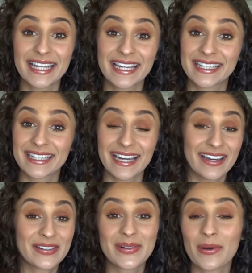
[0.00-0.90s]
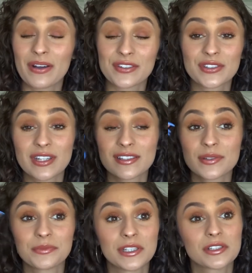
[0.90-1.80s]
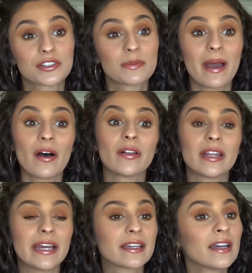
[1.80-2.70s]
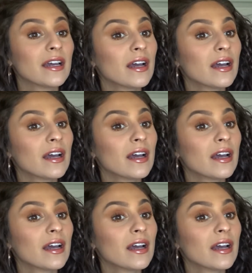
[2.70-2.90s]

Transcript: Like, I don't know, I've just done some research about like